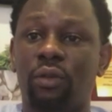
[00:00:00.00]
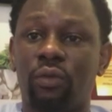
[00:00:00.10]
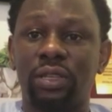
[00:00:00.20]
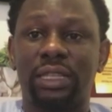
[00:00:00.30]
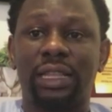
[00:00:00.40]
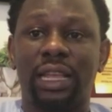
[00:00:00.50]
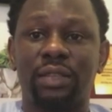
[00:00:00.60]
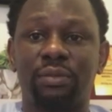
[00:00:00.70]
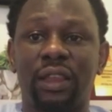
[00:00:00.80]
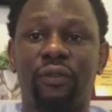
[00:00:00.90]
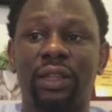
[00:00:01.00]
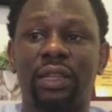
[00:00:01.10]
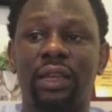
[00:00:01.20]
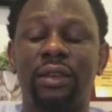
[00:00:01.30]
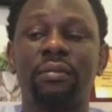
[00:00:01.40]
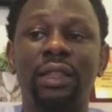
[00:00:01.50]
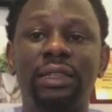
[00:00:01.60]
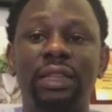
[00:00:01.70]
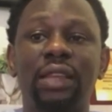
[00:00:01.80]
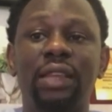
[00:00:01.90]
Once that has been effected,
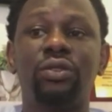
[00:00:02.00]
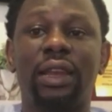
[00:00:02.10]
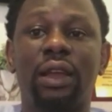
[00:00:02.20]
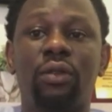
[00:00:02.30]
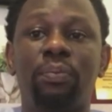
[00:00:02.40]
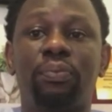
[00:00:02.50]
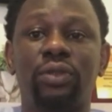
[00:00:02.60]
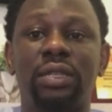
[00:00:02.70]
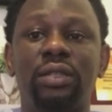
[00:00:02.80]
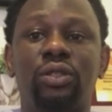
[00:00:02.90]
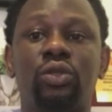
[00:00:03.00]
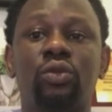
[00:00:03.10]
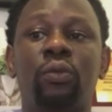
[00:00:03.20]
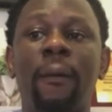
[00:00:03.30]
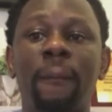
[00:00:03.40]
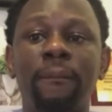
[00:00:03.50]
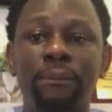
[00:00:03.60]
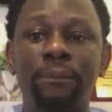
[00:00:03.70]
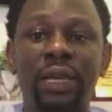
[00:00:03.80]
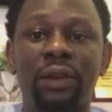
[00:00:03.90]
then you can now proceed to
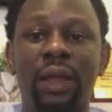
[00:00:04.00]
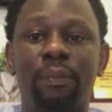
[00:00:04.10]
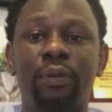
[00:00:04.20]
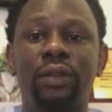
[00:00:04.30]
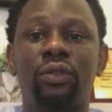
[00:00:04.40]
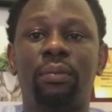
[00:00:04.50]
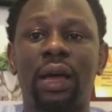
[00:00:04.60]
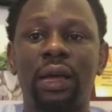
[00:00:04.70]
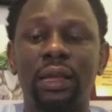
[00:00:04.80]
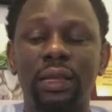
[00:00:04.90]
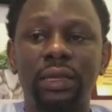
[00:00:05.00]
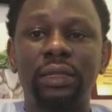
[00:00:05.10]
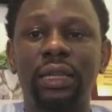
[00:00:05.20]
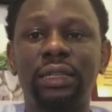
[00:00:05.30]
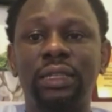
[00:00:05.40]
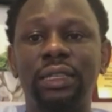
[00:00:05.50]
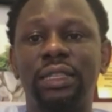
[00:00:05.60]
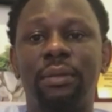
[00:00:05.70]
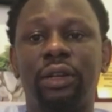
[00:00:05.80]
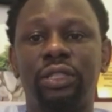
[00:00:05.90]
pick another plate number, then the
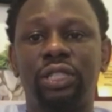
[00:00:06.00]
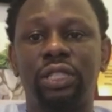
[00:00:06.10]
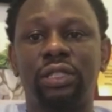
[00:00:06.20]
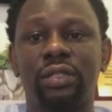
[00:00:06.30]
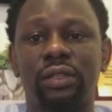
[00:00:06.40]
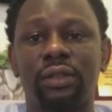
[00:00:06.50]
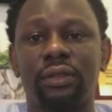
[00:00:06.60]
ECMR changes.